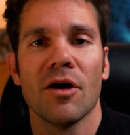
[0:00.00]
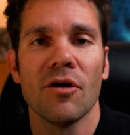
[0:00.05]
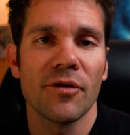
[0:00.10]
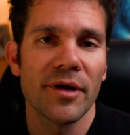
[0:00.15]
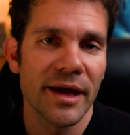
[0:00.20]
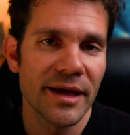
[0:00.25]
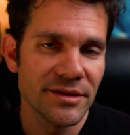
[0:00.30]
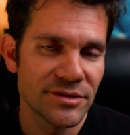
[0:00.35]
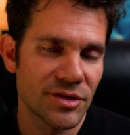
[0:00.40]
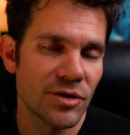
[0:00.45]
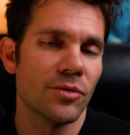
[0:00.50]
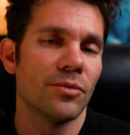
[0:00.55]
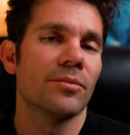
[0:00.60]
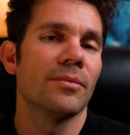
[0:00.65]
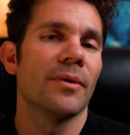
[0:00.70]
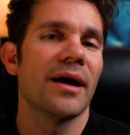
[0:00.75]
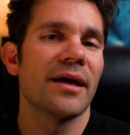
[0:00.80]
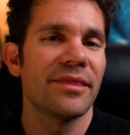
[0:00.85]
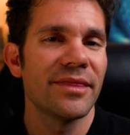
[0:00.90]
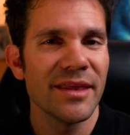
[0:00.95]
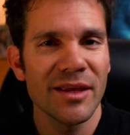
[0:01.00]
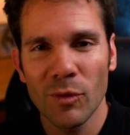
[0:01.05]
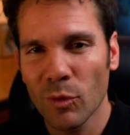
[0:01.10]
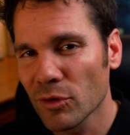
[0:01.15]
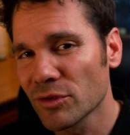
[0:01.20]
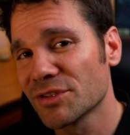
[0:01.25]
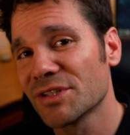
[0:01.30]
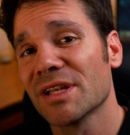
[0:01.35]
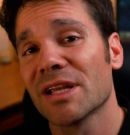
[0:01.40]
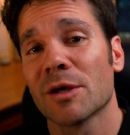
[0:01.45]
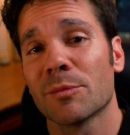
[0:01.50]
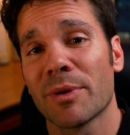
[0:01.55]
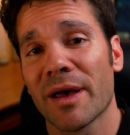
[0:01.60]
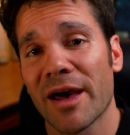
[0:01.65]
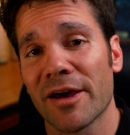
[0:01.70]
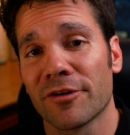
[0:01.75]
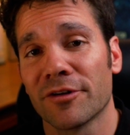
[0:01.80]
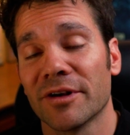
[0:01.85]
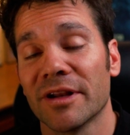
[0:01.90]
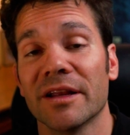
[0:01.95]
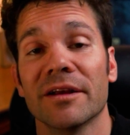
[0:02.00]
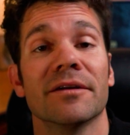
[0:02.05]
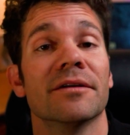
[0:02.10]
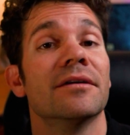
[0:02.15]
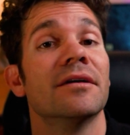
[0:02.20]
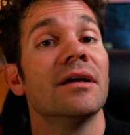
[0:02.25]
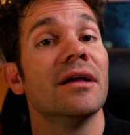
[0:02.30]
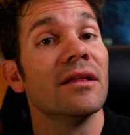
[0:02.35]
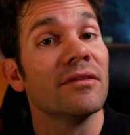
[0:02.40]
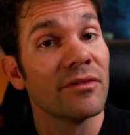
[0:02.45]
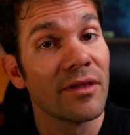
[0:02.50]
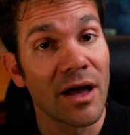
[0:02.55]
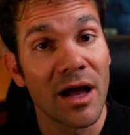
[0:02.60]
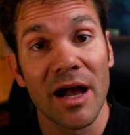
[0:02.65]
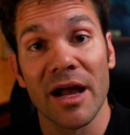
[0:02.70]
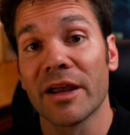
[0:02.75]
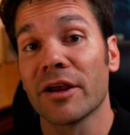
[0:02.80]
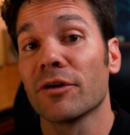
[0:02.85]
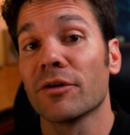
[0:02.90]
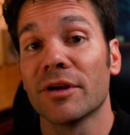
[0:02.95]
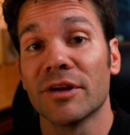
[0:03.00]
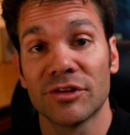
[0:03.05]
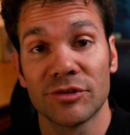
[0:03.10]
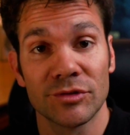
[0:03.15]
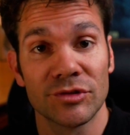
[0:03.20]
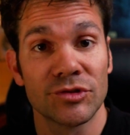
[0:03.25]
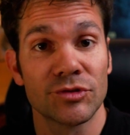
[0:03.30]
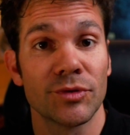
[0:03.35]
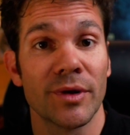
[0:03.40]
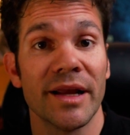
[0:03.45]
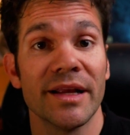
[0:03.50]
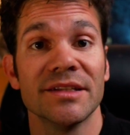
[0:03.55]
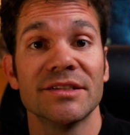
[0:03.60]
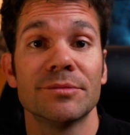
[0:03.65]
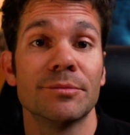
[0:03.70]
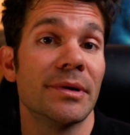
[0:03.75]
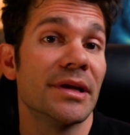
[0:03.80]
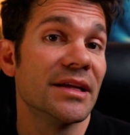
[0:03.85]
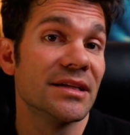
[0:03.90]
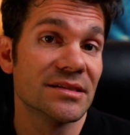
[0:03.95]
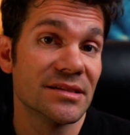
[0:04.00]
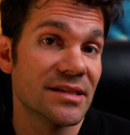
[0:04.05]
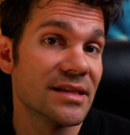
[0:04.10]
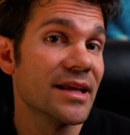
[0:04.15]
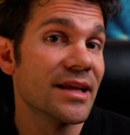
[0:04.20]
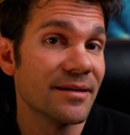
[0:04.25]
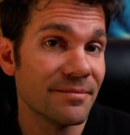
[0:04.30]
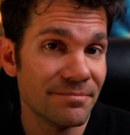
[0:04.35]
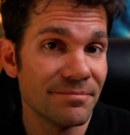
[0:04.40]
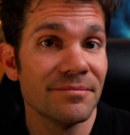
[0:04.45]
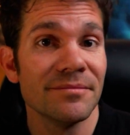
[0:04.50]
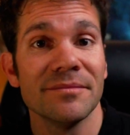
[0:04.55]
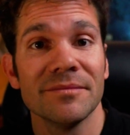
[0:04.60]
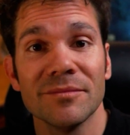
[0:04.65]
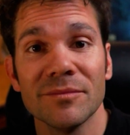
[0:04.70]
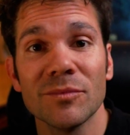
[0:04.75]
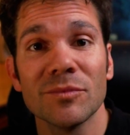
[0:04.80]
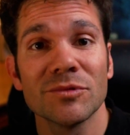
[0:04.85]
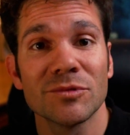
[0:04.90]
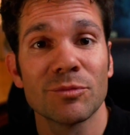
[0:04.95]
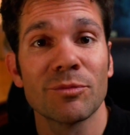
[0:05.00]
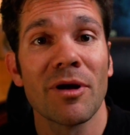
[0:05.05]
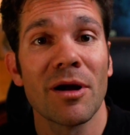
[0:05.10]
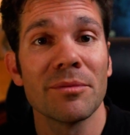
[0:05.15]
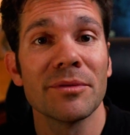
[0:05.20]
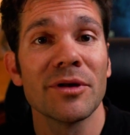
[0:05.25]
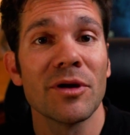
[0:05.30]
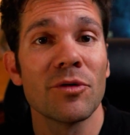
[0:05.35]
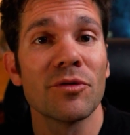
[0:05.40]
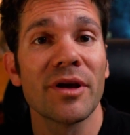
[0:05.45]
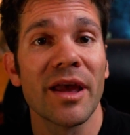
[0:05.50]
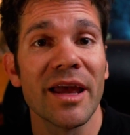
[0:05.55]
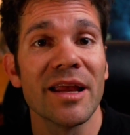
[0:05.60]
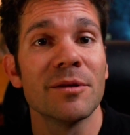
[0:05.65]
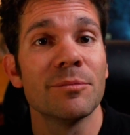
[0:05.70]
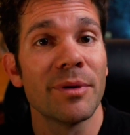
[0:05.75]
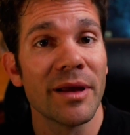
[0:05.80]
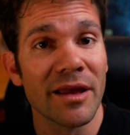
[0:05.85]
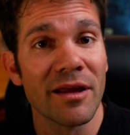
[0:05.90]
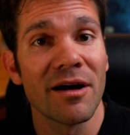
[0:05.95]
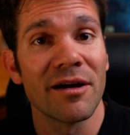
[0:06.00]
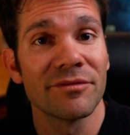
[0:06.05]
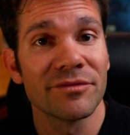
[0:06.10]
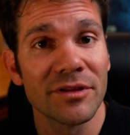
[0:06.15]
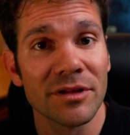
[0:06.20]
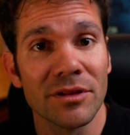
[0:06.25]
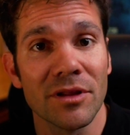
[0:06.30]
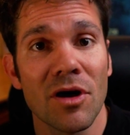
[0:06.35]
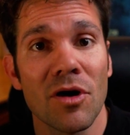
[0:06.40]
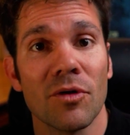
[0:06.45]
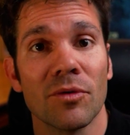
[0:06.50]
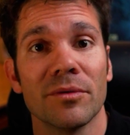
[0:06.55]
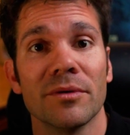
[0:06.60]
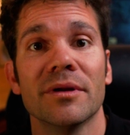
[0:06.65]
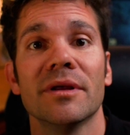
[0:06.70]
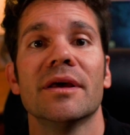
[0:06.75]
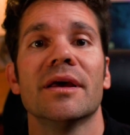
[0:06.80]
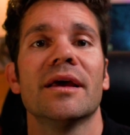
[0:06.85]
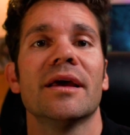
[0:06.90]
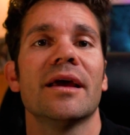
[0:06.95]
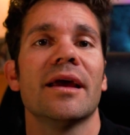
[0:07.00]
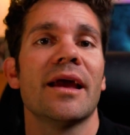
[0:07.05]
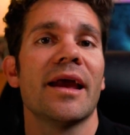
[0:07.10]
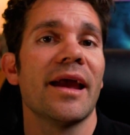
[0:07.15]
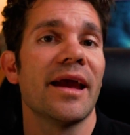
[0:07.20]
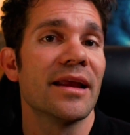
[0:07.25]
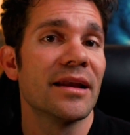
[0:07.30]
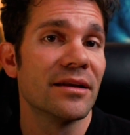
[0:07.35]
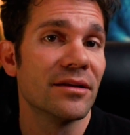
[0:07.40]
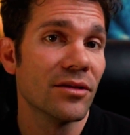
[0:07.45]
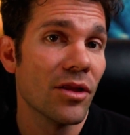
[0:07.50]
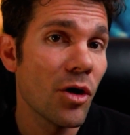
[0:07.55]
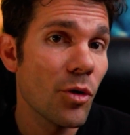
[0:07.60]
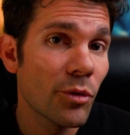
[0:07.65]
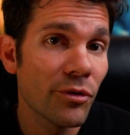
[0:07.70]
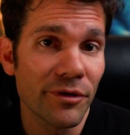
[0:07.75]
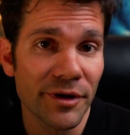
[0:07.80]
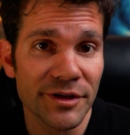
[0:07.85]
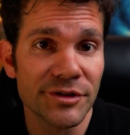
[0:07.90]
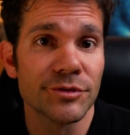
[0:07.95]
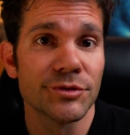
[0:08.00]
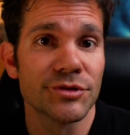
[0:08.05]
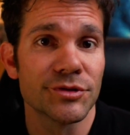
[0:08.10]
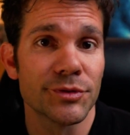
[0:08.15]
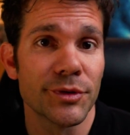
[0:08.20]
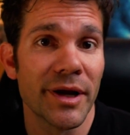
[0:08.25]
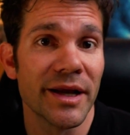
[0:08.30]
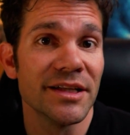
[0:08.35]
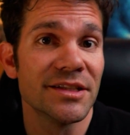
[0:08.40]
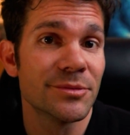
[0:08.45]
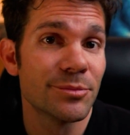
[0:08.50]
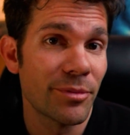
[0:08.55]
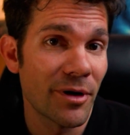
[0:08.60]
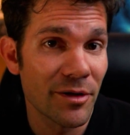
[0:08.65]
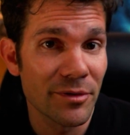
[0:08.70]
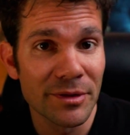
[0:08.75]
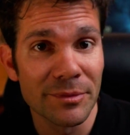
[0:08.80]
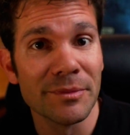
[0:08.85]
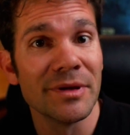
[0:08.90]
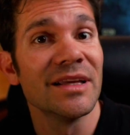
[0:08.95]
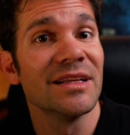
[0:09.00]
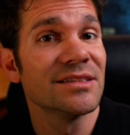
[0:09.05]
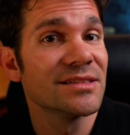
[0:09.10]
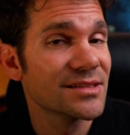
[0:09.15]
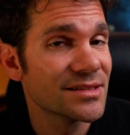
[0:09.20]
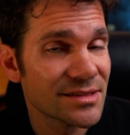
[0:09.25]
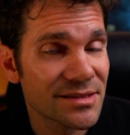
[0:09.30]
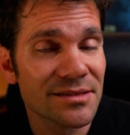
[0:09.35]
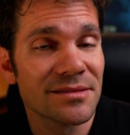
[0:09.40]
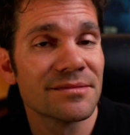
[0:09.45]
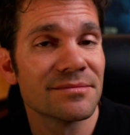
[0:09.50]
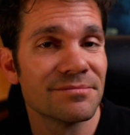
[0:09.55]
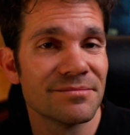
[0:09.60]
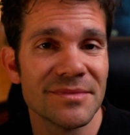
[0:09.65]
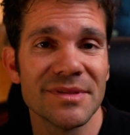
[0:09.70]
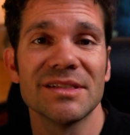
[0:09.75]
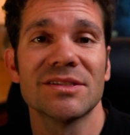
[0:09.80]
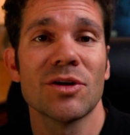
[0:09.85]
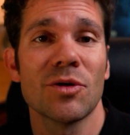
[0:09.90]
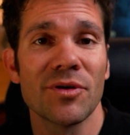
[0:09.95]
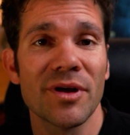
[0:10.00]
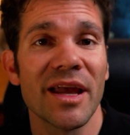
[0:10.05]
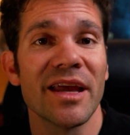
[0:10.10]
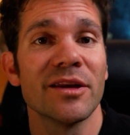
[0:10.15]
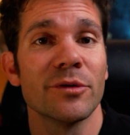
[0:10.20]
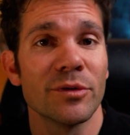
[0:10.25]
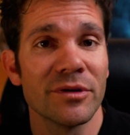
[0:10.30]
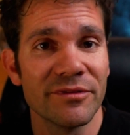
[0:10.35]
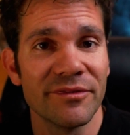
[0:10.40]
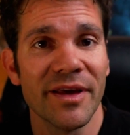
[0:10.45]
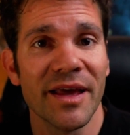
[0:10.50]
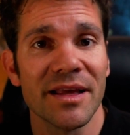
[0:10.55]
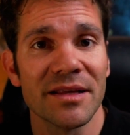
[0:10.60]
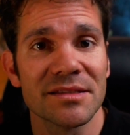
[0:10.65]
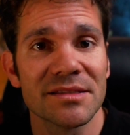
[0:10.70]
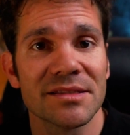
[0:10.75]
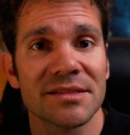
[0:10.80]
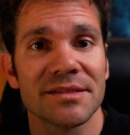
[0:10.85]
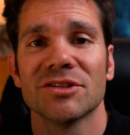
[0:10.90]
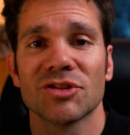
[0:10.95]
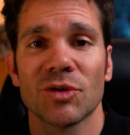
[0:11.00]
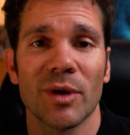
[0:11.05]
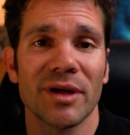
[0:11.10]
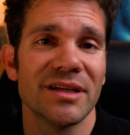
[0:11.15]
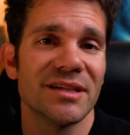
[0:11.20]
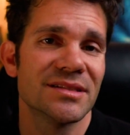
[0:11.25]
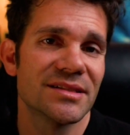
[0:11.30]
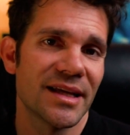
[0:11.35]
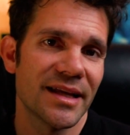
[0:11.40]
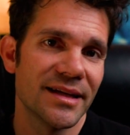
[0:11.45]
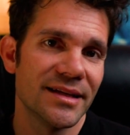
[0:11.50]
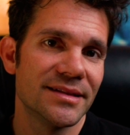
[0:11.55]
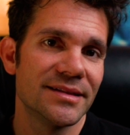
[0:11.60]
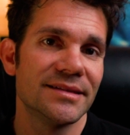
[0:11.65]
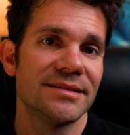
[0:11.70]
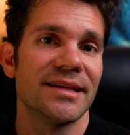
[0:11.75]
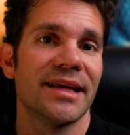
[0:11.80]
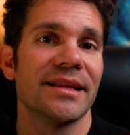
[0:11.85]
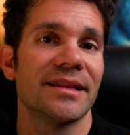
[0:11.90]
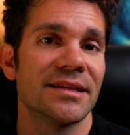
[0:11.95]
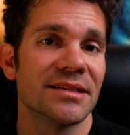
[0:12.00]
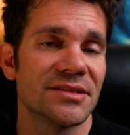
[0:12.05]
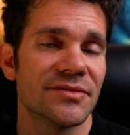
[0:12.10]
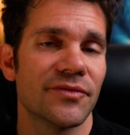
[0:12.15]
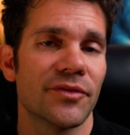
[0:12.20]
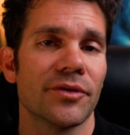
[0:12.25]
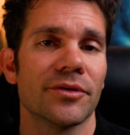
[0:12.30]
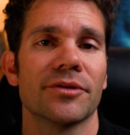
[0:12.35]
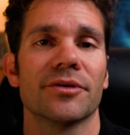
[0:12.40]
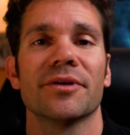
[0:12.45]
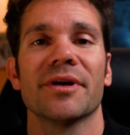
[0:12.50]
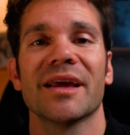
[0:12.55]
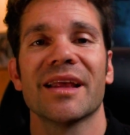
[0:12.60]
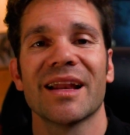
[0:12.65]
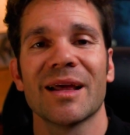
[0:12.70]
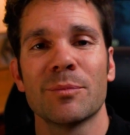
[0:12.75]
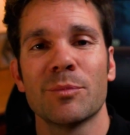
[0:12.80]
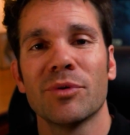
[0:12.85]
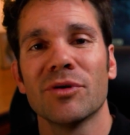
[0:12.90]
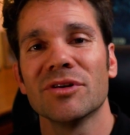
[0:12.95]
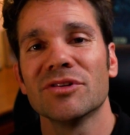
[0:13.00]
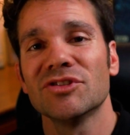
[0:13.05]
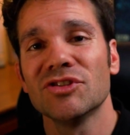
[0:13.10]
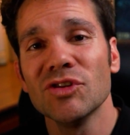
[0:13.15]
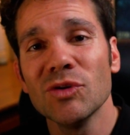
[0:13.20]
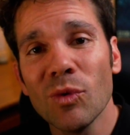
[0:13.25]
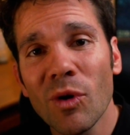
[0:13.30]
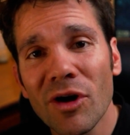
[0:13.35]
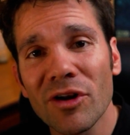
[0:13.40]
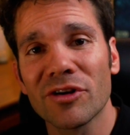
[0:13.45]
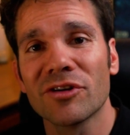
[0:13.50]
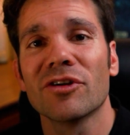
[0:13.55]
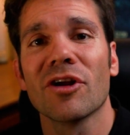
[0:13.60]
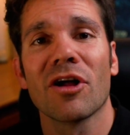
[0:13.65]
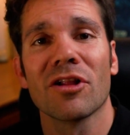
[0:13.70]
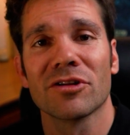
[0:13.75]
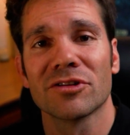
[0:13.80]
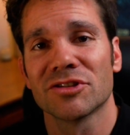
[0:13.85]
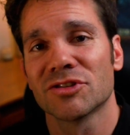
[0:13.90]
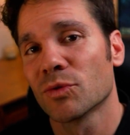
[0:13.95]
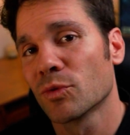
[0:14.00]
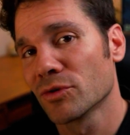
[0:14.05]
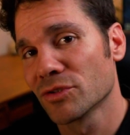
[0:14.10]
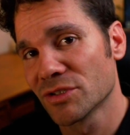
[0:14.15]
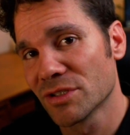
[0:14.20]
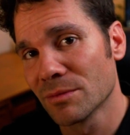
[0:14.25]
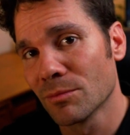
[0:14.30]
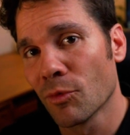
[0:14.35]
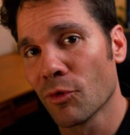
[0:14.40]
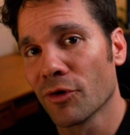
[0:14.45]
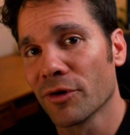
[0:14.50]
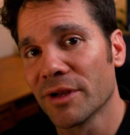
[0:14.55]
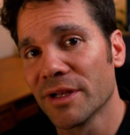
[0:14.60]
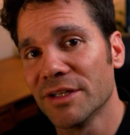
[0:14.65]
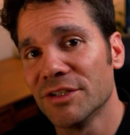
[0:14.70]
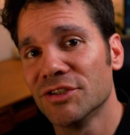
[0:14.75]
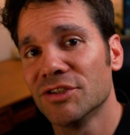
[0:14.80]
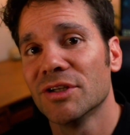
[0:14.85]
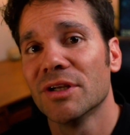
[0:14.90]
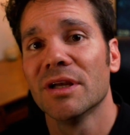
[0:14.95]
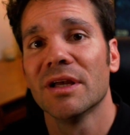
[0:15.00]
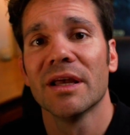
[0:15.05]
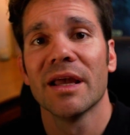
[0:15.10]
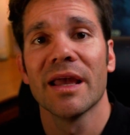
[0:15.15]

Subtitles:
Okay, so I think we're seeing a pattern here. The higher interest rates means that it's probably okay to pay off the loan, and lower interest rates probably means it's okay to invest. So I decided to take this further and I put $200 towards the mortgage